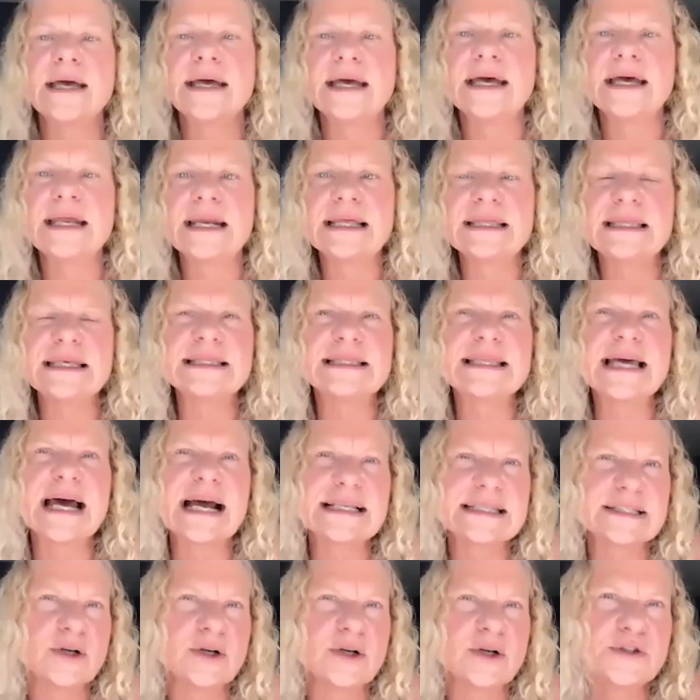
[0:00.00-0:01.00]
And I think
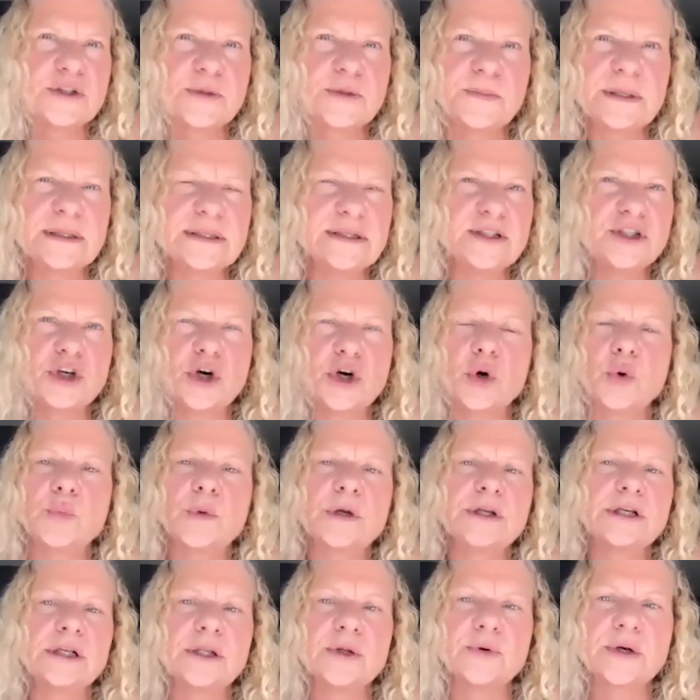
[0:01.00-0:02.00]
that's also been shown
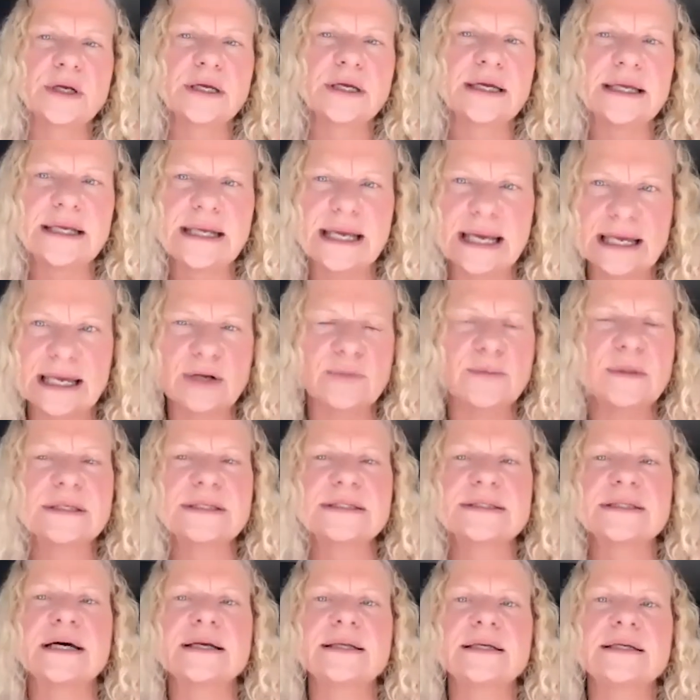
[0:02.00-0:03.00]
when you're looking at animal
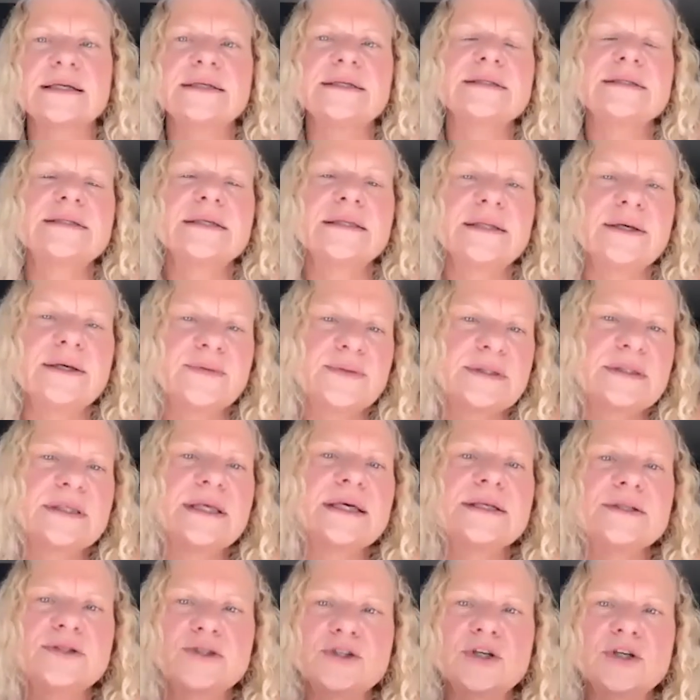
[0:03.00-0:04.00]
studies and those
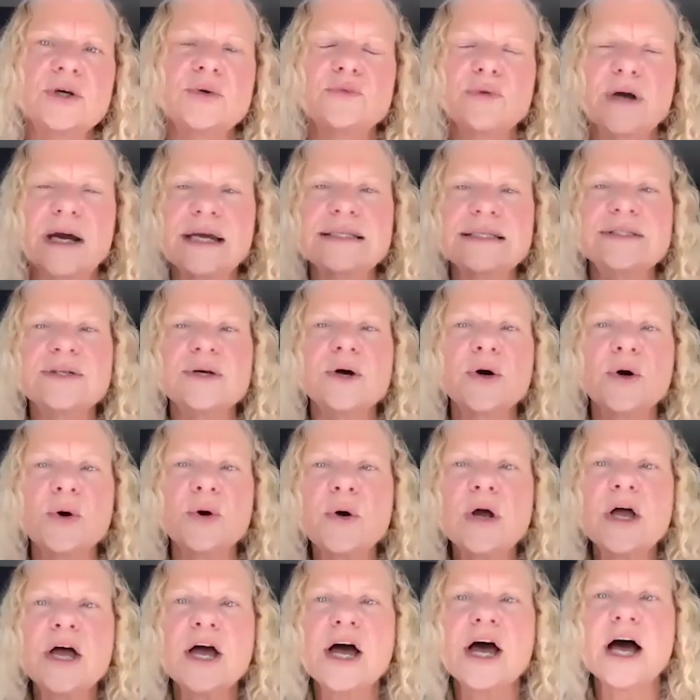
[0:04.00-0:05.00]
things too, right?
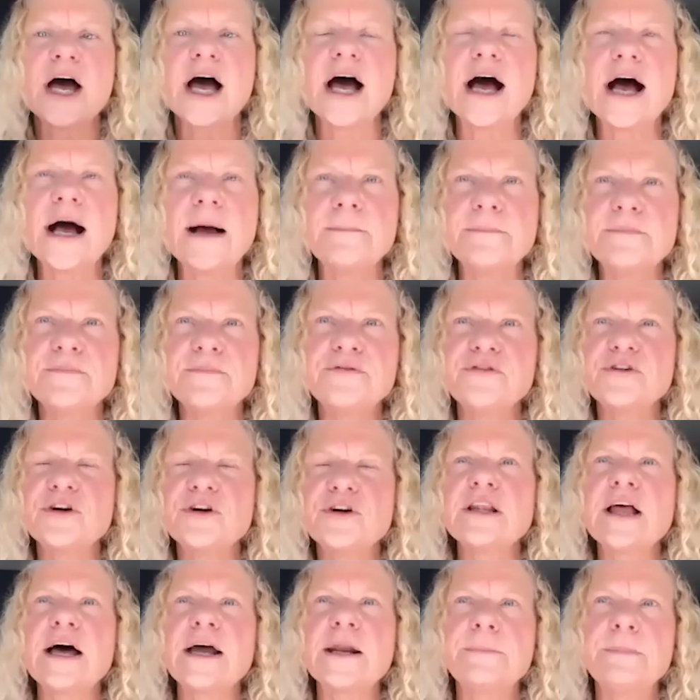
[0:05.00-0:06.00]
So for
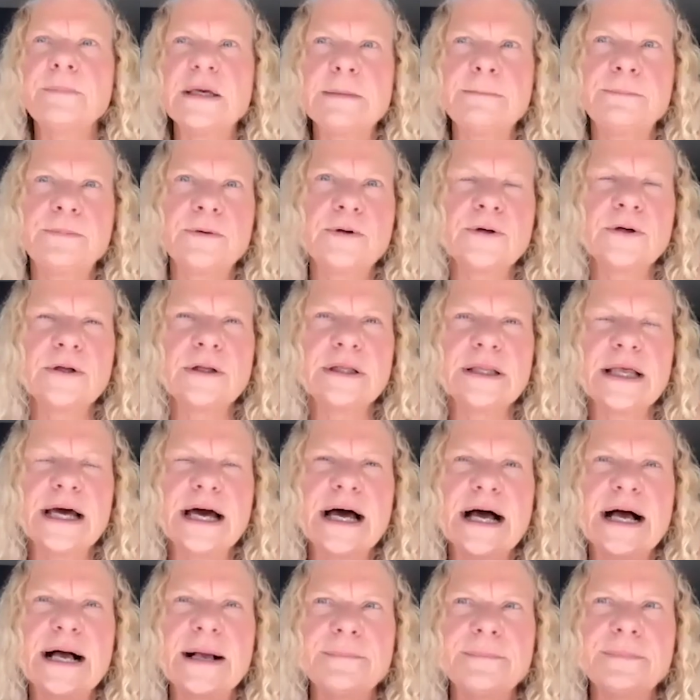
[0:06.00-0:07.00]
a lot of people
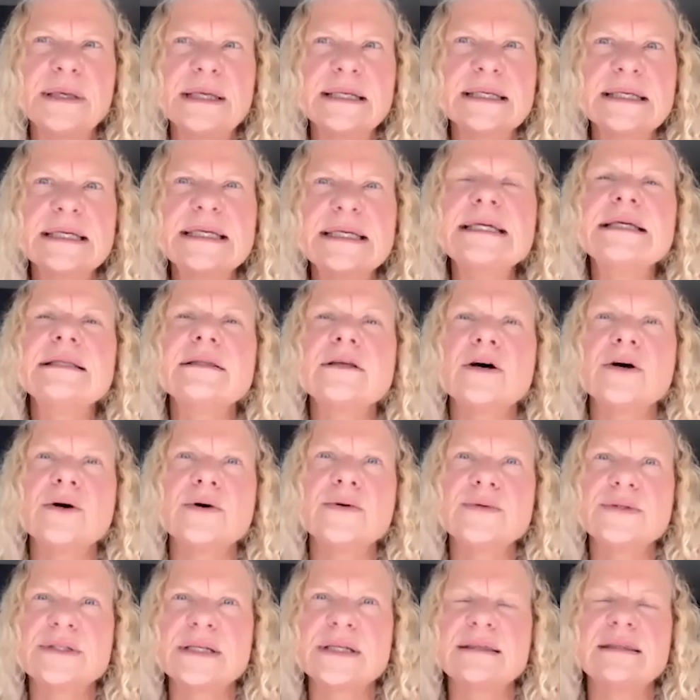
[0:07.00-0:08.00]
in
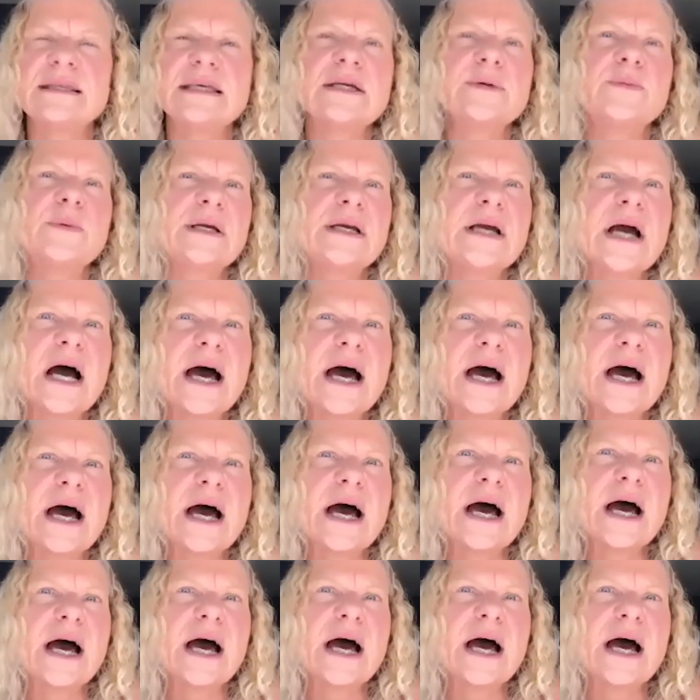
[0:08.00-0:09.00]
kilos, I think we got
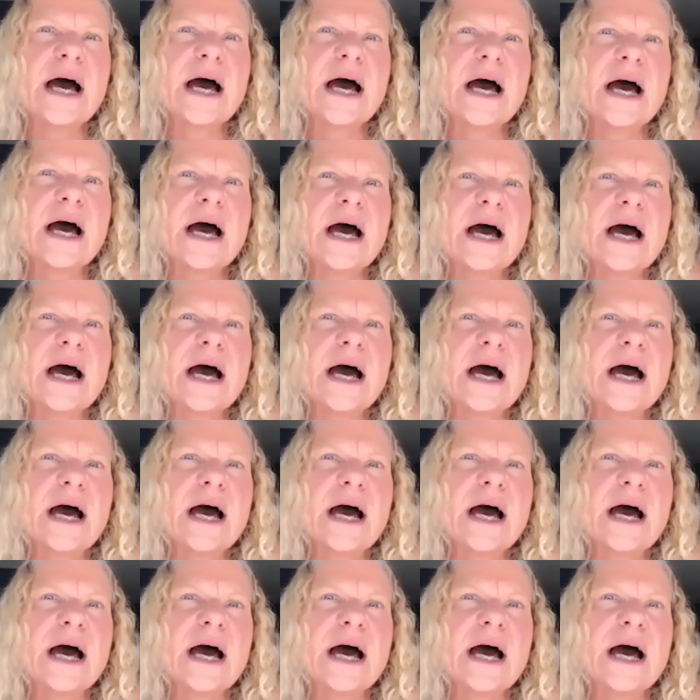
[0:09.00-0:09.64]
up to